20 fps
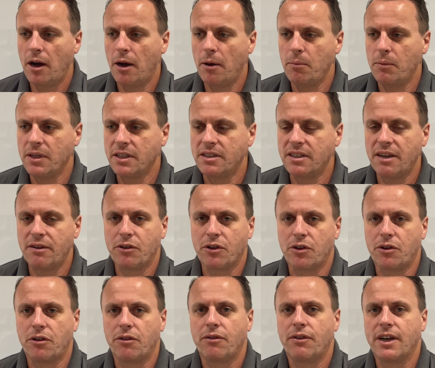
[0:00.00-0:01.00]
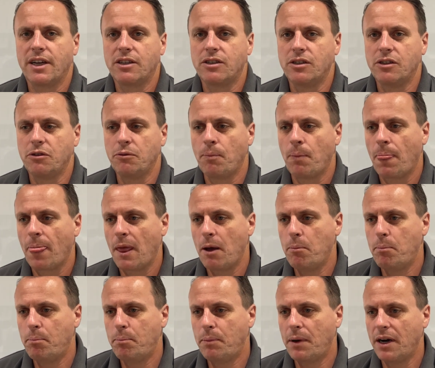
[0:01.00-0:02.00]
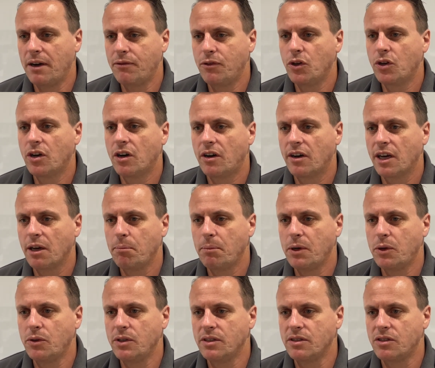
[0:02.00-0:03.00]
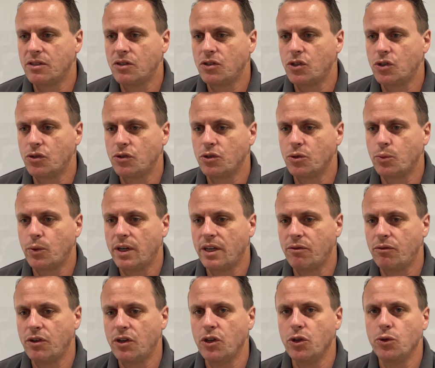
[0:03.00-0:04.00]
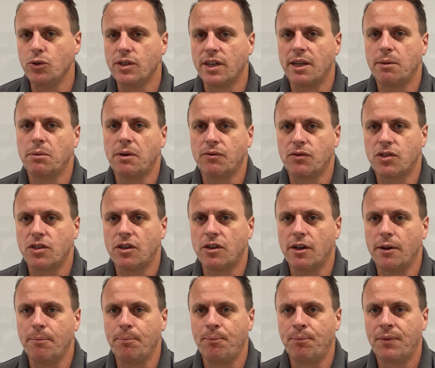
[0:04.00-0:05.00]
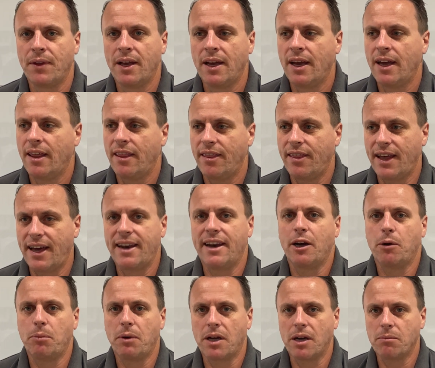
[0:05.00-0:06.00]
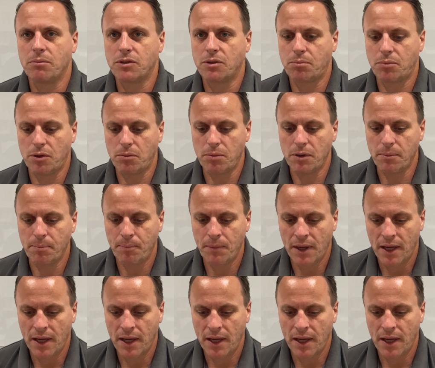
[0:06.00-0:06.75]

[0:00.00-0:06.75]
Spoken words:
It's never going to affect you. But if you can't get buildings insurance when it renews in 8 months' time, that now becomes a problem.